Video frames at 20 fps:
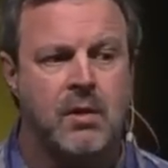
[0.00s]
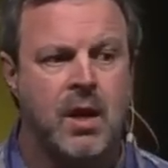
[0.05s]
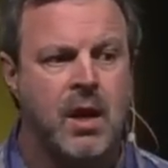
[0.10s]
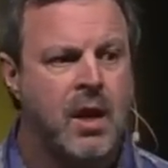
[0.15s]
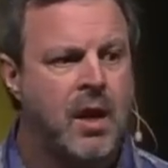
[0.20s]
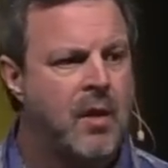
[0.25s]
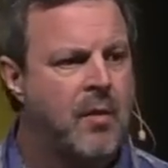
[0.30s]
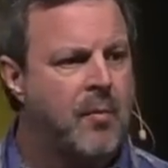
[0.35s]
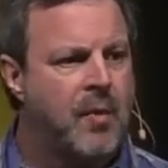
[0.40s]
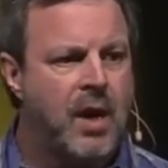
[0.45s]
you know,
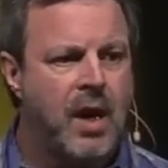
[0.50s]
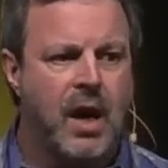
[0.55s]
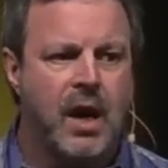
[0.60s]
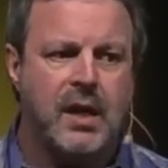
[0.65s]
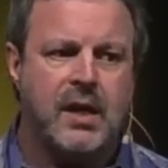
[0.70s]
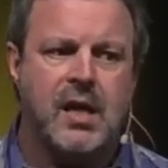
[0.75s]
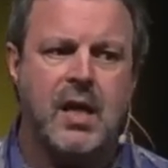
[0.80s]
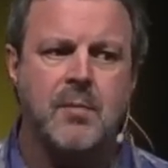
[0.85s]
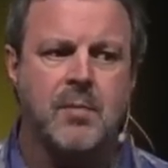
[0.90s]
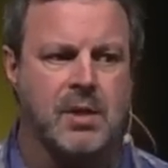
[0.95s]
my,
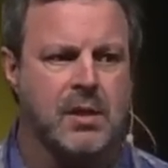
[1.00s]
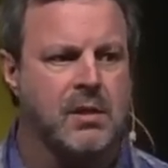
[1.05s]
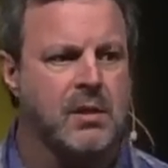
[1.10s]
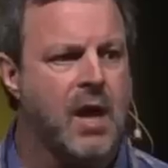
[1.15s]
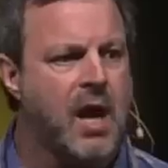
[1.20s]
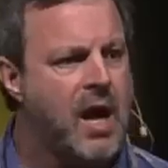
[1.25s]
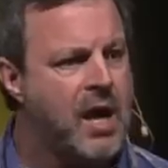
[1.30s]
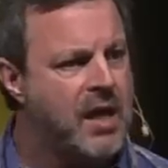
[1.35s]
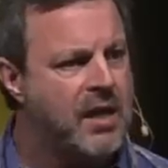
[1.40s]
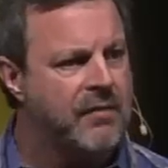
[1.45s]
I came
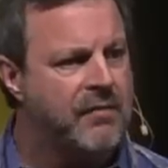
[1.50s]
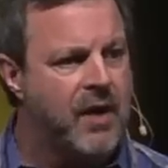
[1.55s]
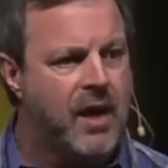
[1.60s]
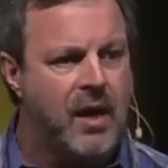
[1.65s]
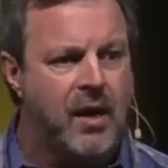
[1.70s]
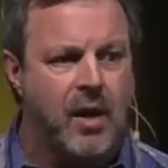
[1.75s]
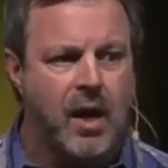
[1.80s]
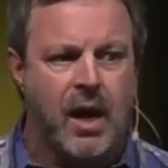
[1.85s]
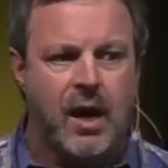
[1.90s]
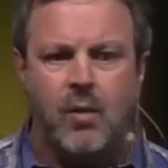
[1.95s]
alive.
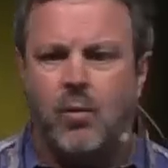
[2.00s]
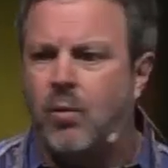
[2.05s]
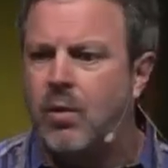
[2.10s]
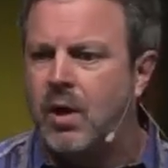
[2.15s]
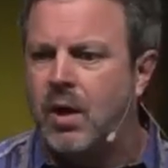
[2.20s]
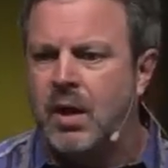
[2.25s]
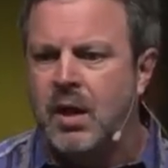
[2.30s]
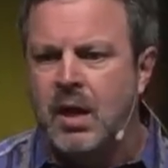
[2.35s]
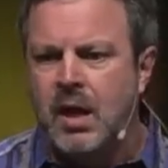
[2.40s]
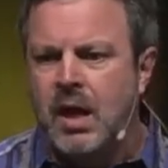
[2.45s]
I, I
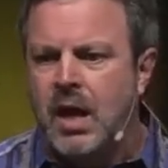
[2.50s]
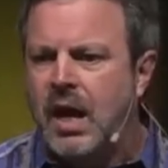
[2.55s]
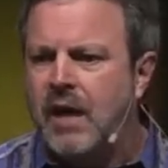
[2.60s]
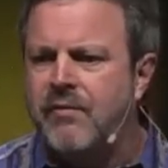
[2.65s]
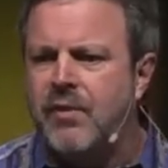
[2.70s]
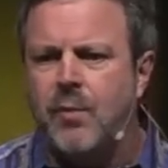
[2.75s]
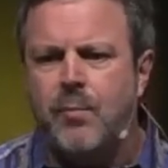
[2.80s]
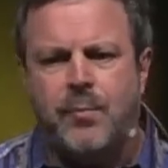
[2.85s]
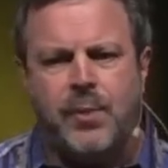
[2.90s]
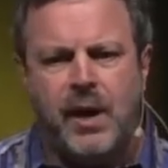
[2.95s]
want. I
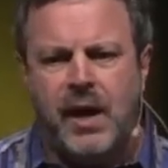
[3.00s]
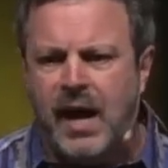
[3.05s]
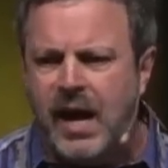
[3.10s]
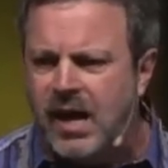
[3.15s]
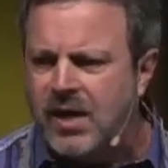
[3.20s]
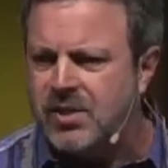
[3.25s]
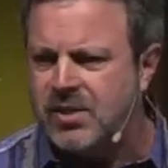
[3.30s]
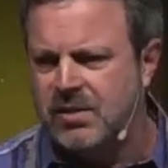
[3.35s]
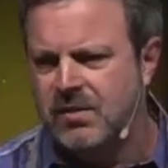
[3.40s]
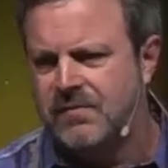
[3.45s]
have a
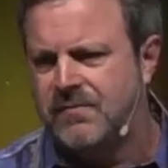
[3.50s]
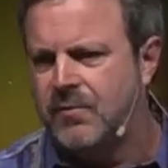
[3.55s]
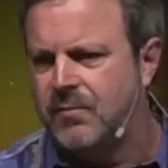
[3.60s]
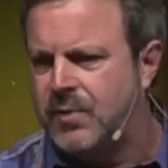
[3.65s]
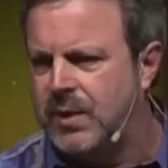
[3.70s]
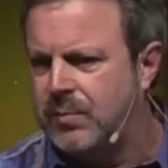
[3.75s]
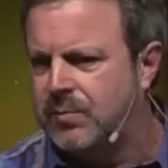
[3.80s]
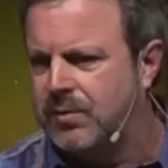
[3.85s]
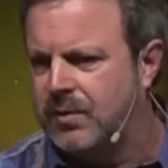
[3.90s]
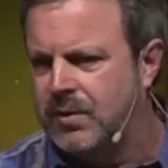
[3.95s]
passion for
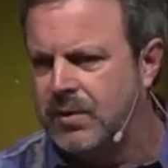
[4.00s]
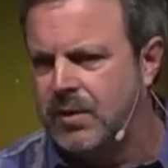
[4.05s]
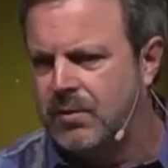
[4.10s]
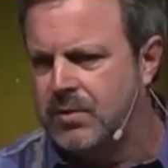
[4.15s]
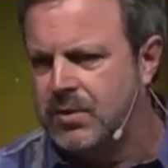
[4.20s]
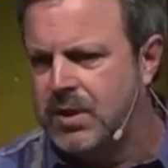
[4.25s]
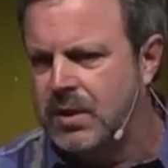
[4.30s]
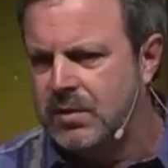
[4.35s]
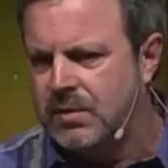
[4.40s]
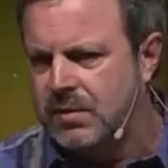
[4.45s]
people to
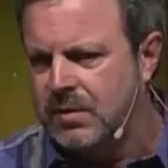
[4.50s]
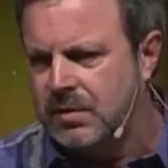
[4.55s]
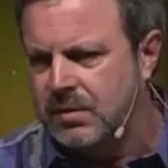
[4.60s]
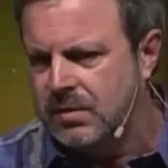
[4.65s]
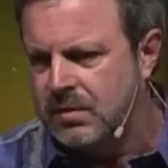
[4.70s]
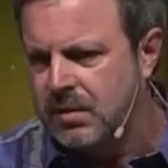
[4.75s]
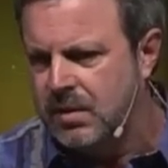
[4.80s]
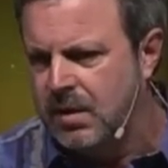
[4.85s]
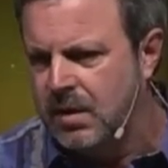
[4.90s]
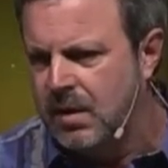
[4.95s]
know
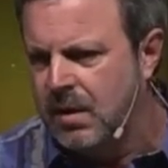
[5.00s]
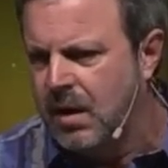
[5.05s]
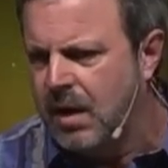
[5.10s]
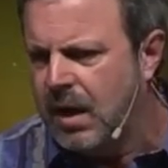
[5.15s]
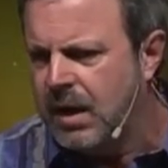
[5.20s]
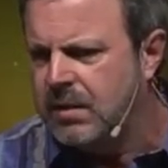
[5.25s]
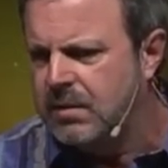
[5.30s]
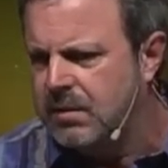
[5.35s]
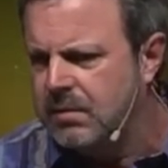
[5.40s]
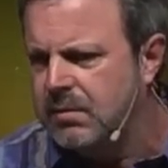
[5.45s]
Jesus.
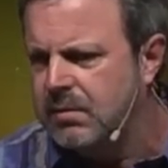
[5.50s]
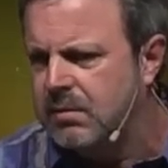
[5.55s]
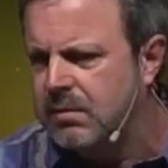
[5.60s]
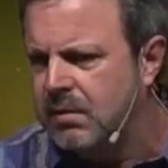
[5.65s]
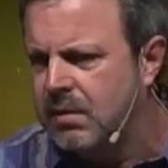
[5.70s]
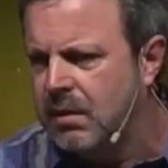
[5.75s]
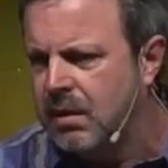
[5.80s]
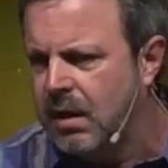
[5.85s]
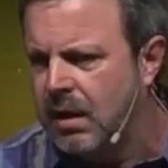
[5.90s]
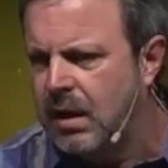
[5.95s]
I
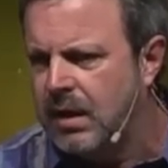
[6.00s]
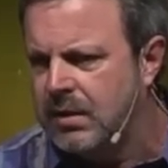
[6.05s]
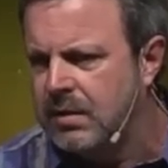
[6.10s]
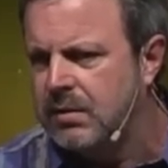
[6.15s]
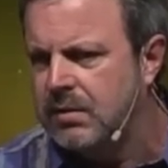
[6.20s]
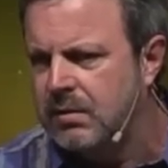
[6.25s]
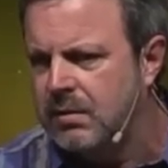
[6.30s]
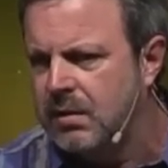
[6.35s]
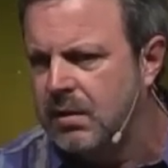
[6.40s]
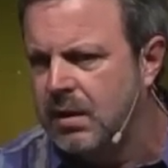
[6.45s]
do. I
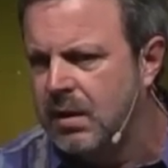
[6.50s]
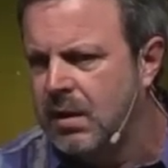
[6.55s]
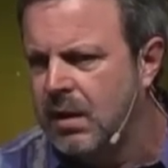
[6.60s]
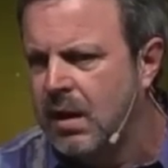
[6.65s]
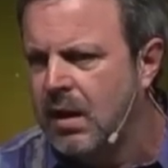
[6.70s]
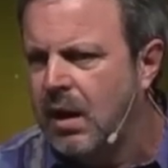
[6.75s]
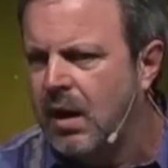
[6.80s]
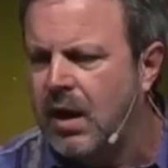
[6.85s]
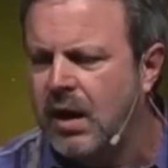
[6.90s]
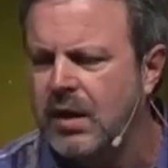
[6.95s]
do.
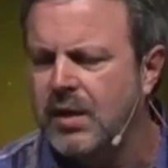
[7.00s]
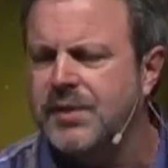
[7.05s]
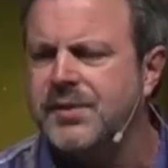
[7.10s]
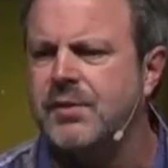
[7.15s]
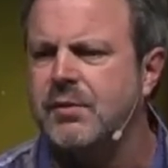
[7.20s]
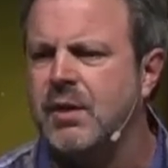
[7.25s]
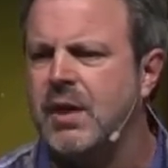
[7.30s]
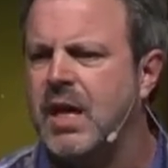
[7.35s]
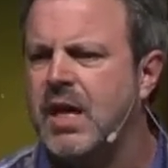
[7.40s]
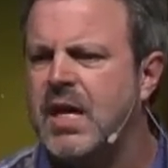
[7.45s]
I
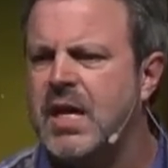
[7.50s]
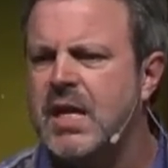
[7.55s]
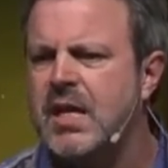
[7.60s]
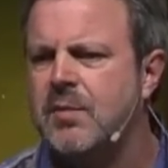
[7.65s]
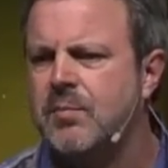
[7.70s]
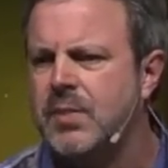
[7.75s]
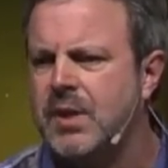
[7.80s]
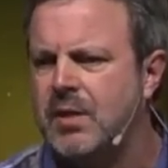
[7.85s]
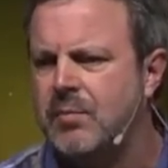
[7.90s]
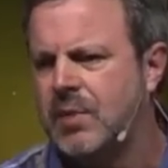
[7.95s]
also
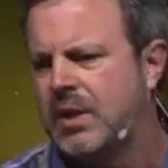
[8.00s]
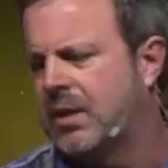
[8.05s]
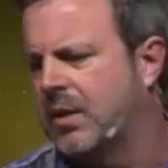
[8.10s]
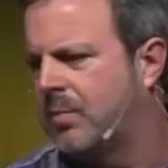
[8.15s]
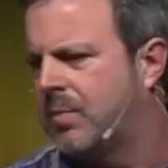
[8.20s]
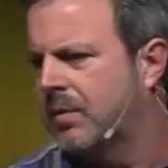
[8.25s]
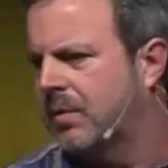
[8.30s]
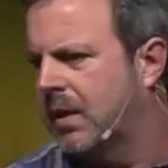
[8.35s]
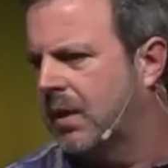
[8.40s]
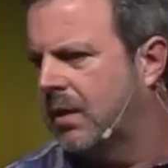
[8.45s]
hate being
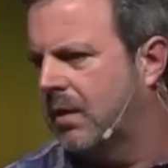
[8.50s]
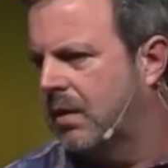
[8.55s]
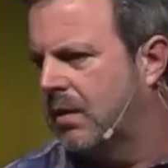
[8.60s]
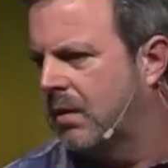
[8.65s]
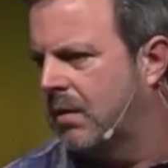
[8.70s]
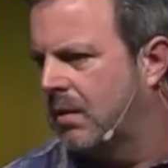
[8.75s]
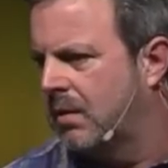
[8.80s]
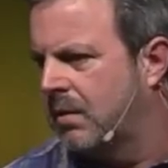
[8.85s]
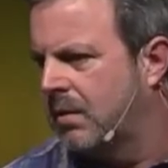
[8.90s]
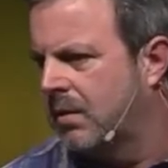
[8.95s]
manipulated.
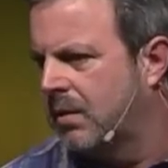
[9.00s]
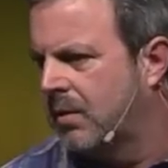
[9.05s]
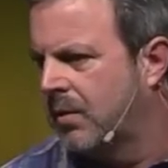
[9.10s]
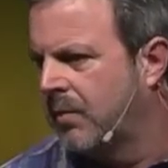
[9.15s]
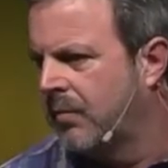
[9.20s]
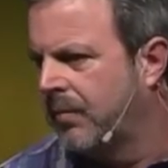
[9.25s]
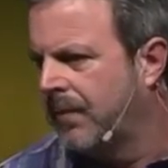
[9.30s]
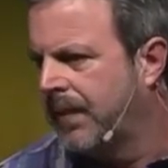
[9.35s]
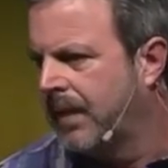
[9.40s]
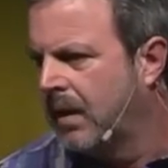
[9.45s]

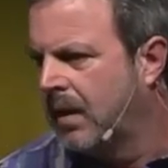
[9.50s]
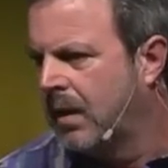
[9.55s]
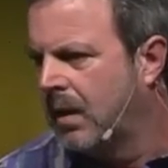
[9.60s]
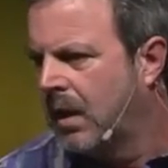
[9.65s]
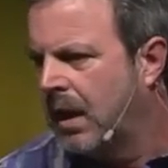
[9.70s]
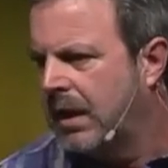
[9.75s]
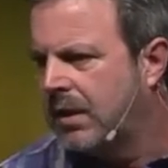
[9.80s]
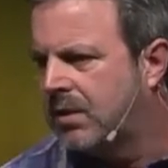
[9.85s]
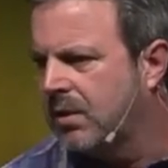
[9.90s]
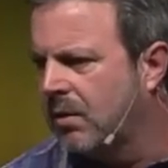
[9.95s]

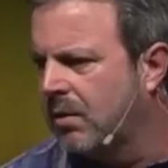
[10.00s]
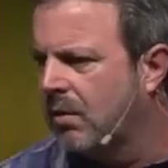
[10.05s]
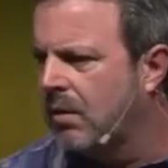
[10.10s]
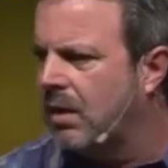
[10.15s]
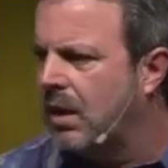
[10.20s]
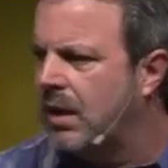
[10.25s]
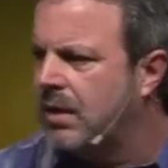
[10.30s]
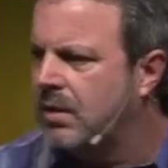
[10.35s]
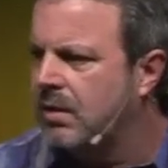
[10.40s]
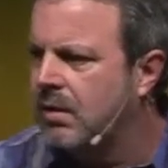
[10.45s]
I
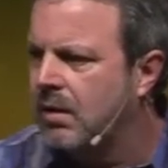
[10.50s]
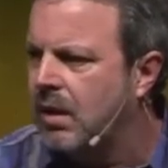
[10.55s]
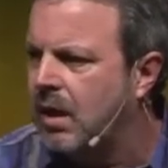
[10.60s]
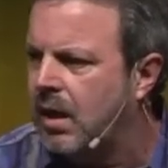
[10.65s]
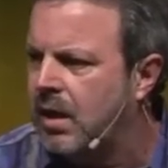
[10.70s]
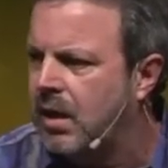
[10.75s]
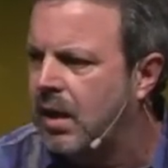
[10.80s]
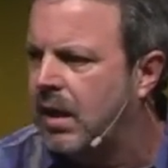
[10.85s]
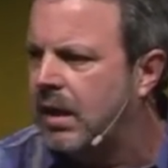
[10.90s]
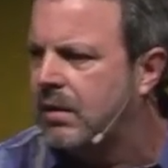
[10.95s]
don't. I don't.
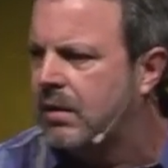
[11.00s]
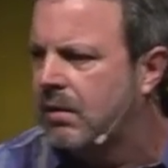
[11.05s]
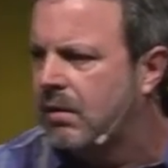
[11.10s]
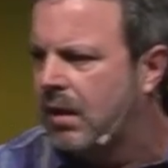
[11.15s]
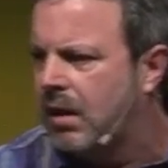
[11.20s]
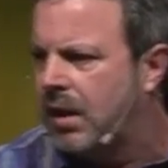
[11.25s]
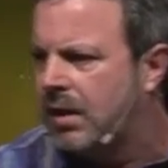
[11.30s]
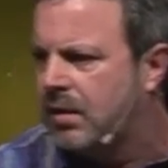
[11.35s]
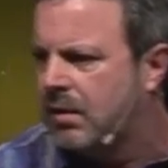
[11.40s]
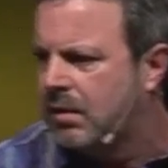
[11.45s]
I, I
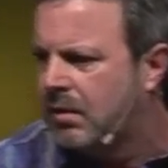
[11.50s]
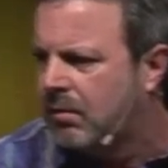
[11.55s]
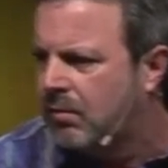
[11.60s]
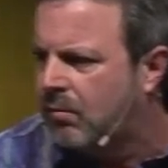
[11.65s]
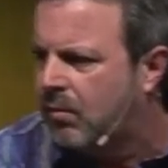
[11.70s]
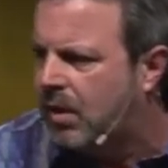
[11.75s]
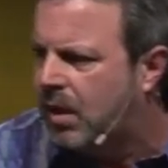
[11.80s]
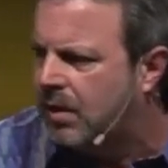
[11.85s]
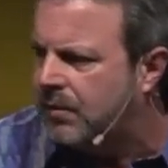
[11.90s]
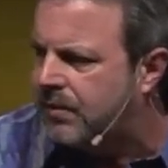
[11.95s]
don't. I
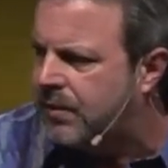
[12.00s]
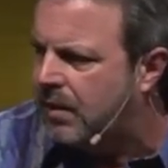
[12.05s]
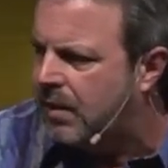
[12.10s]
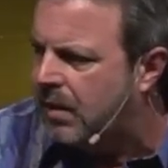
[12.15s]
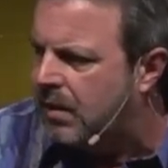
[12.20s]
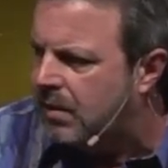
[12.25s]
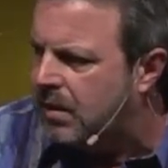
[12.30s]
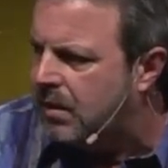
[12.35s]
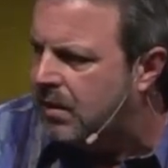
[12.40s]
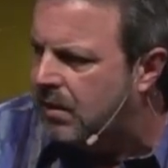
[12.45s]
don't want
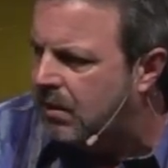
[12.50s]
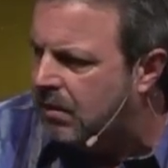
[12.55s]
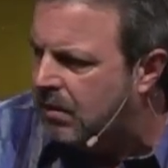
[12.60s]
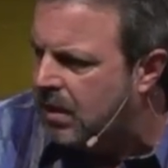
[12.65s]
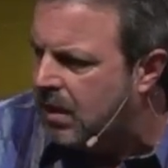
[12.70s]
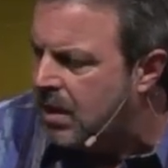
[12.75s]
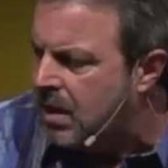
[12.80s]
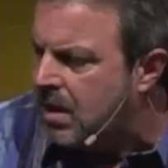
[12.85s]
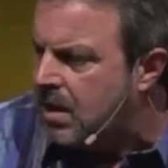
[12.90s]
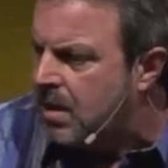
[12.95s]
the. You
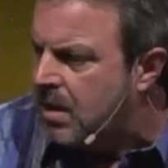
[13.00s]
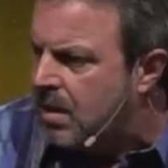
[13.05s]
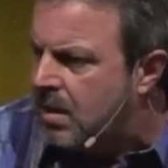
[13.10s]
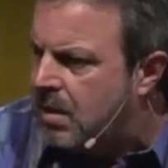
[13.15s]
know.